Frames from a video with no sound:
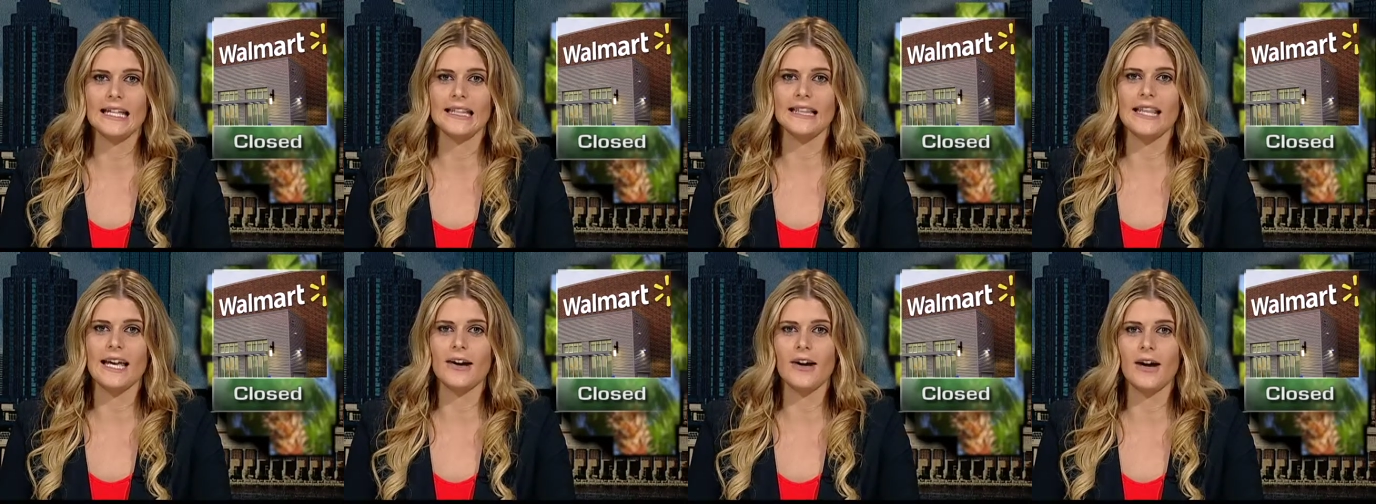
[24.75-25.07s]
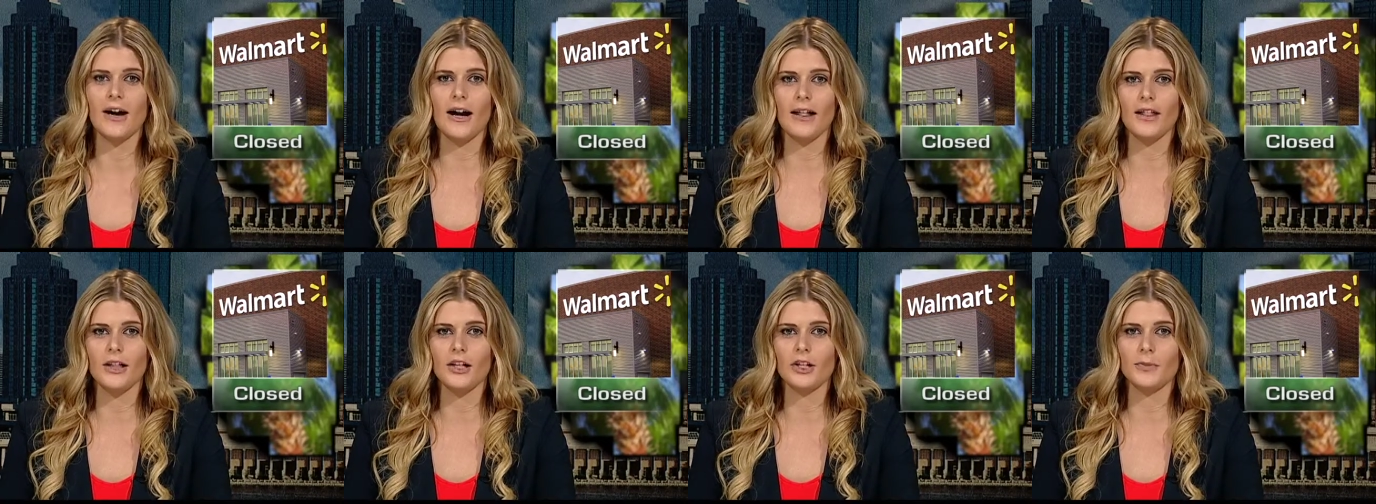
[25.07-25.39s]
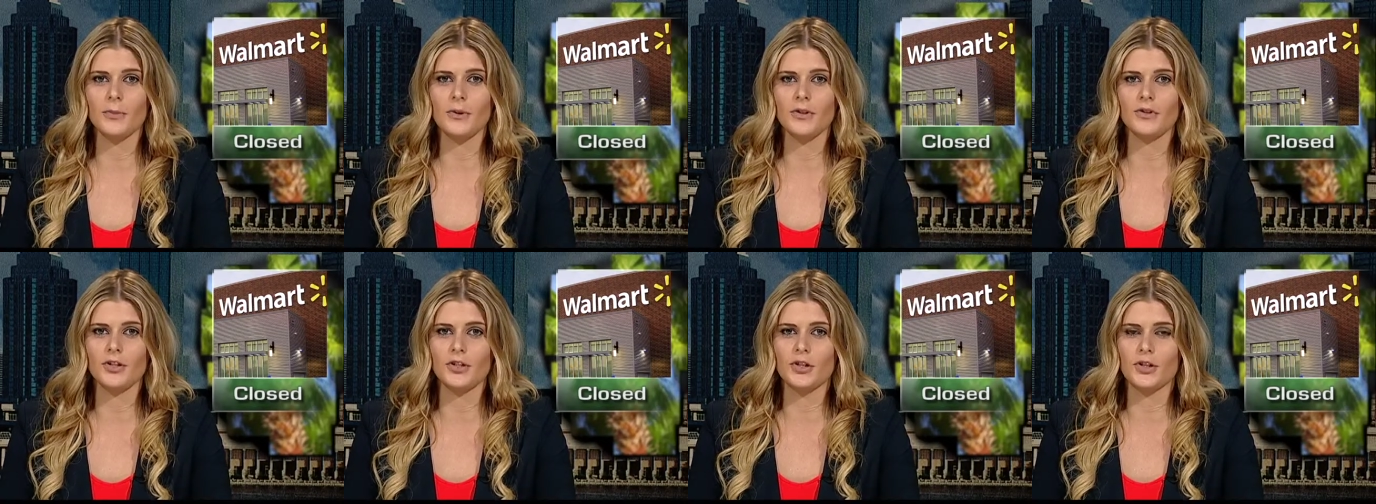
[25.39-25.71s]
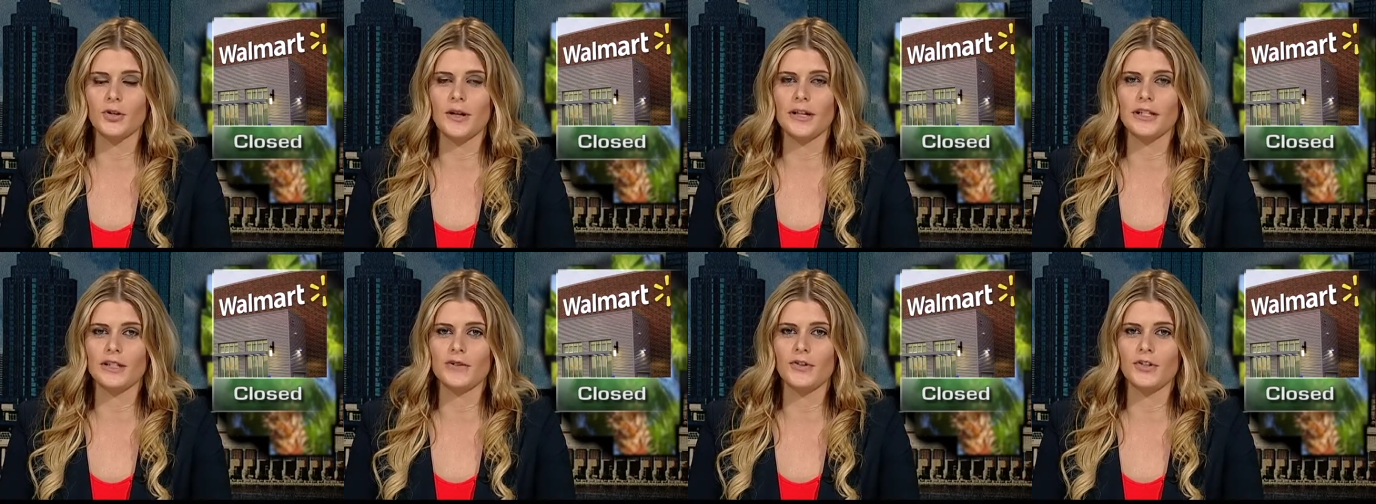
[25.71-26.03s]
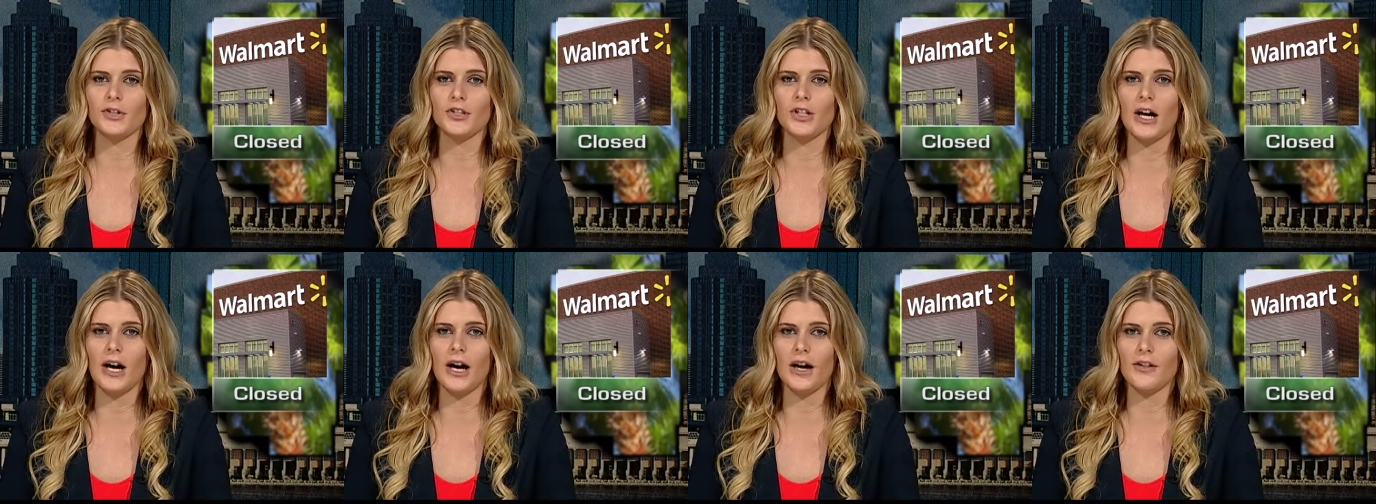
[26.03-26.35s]
They are eligible to transfer
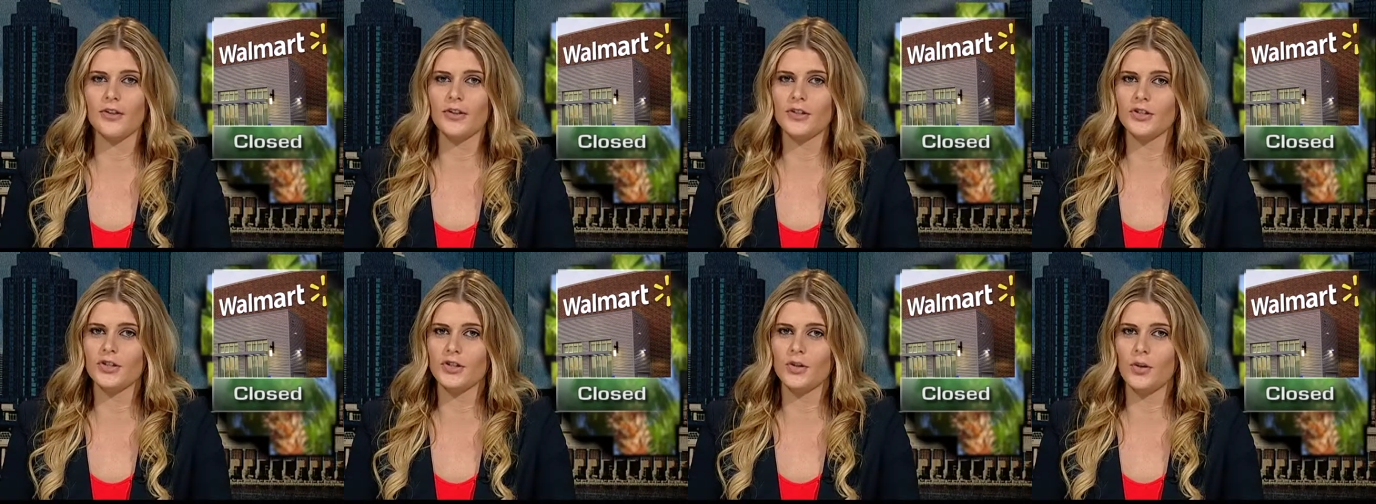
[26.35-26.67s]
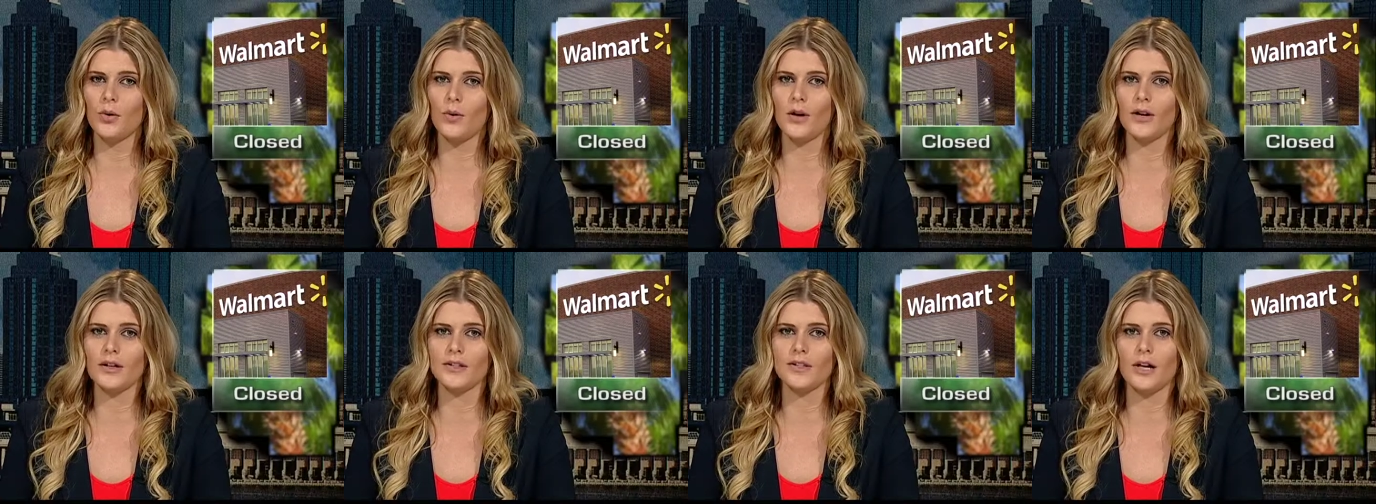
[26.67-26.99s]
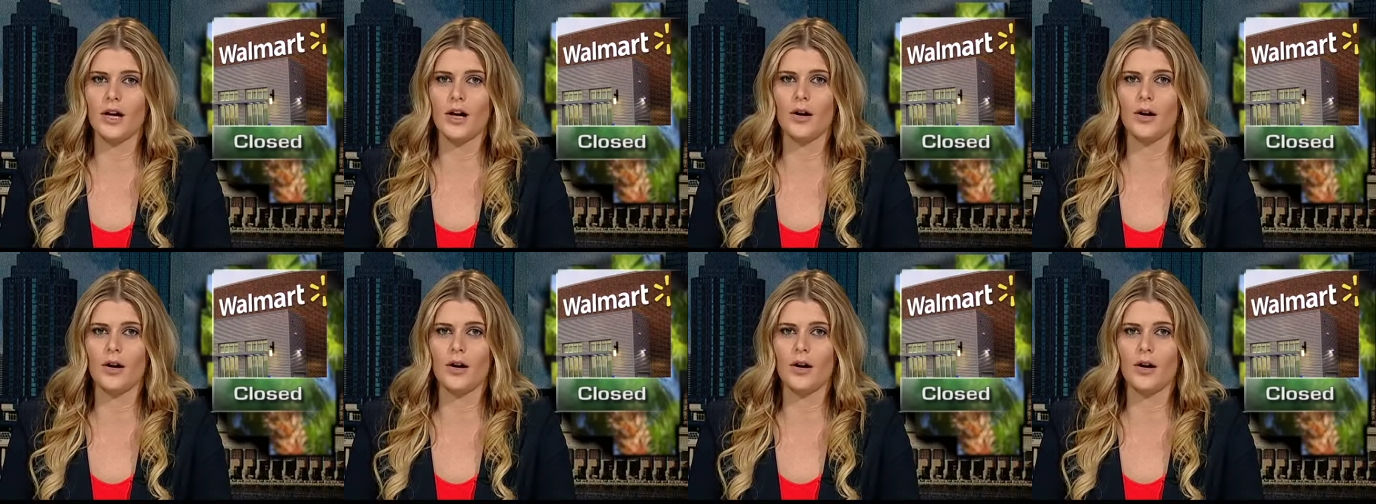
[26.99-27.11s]
to other stores